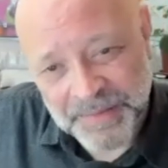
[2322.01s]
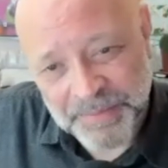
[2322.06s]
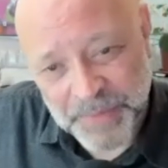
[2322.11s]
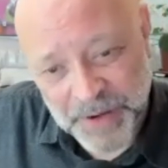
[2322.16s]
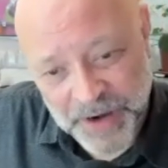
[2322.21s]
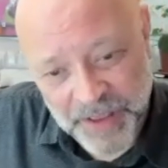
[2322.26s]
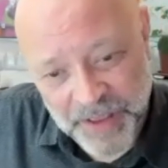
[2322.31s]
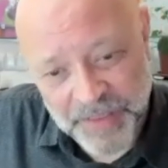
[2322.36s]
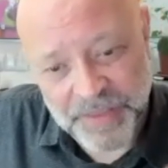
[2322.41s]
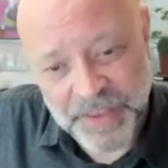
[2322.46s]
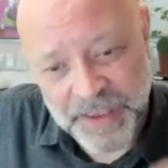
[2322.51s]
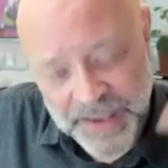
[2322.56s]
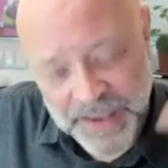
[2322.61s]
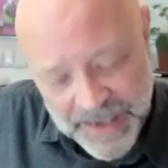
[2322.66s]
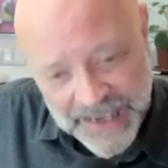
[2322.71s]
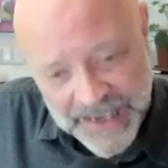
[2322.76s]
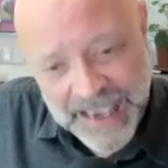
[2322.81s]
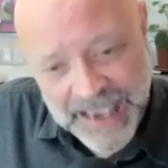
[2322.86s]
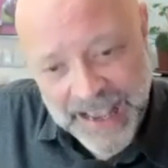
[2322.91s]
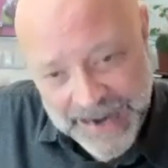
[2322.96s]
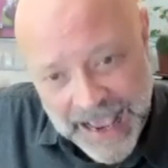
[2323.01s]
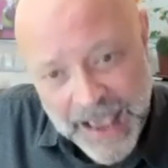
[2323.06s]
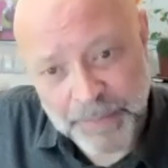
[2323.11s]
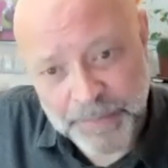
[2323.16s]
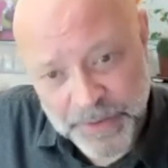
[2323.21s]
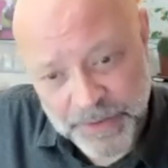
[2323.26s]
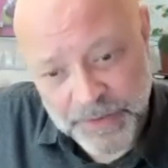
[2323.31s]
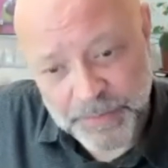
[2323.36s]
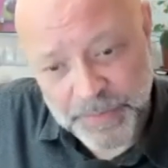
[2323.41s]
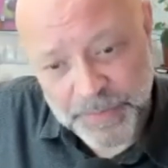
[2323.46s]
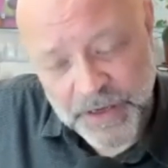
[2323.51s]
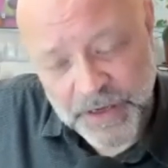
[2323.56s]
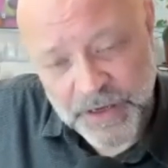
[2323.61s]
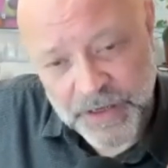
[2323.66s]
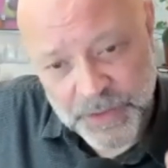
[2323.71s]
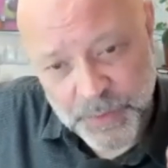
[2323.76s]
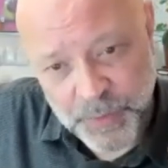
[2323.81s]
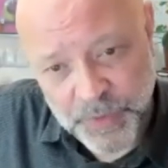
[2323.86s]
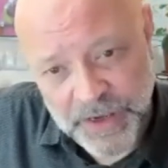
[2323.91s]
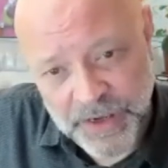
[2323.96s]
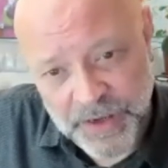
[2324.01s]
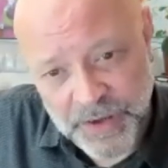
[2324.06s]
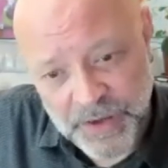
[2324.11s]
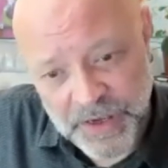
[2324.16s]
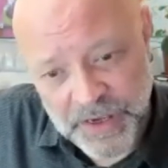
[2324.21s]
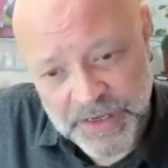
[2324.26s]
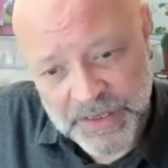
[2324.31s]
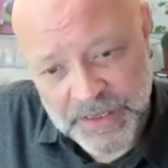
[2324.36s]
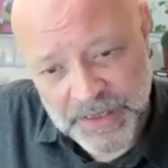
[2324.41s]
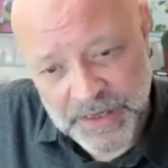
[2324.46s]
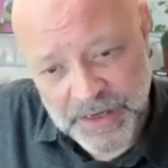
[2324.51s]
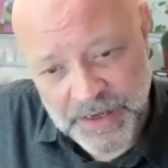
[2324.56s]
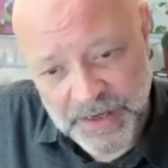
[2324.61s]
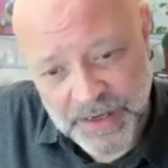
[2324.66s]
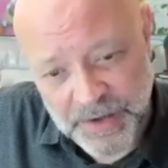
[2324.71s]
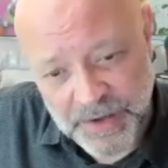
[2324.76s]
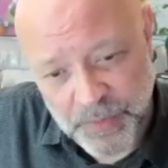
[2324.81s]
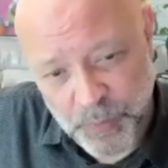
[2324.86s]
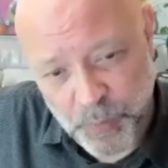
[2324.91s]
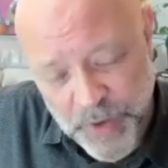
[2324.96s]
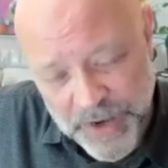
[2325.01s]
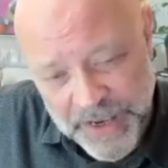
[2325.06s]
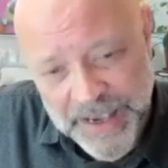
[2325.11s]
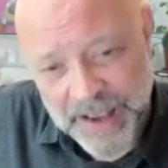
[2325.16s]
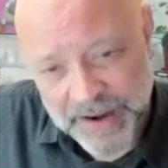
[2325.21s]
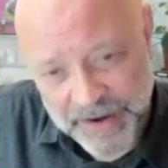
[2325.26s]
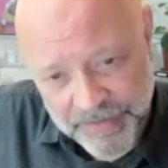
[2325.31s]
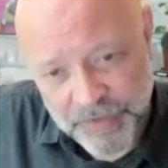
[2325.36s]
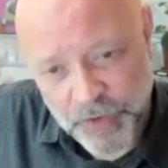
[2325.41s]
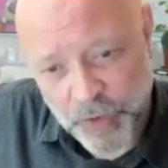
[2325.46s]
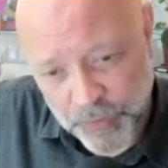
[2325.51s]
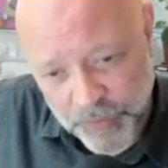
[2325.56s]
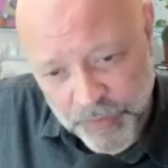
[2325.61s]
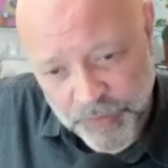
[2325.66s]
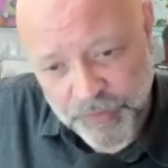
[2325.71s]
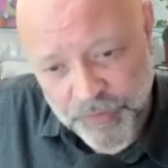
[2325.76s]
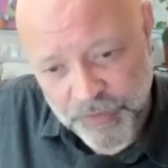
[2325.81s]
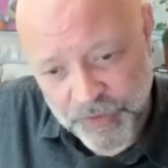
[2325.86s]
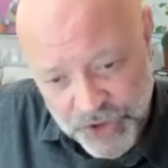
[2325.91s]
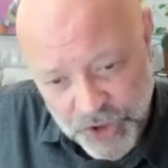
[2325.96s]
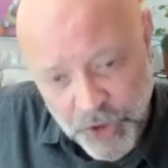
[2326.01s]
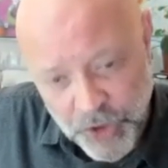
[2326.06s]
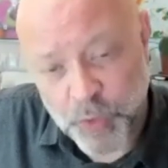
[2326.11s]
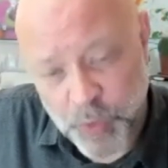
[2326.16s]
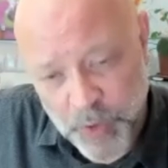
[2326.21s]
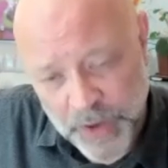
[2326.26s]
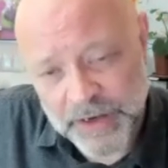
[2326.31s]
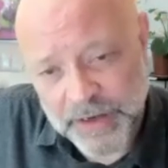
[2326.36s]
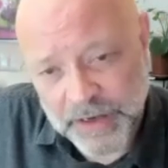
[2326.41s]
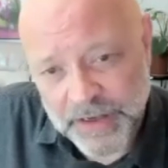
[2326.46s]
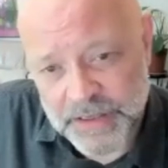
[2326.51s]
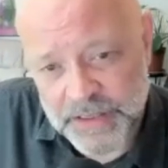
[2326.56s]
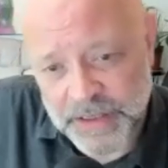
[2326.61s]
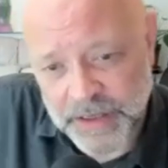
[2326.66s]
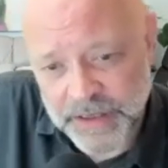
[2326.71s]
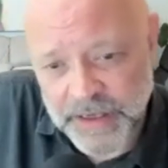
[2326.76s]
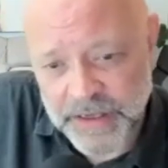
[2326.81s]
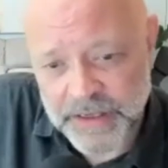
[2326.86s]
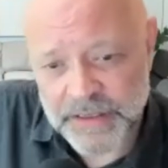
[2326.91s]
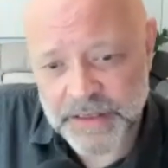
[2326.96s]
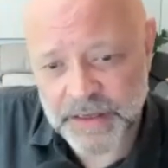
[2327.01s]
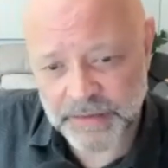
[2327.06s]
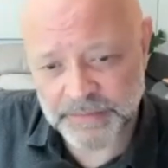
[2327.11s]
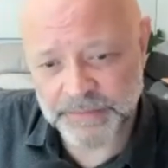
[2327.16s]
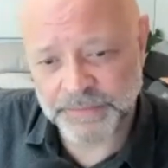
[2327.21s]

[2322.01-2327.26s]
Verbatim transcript: But I think it can happen because we, it, we can evolve so quickly as psyches.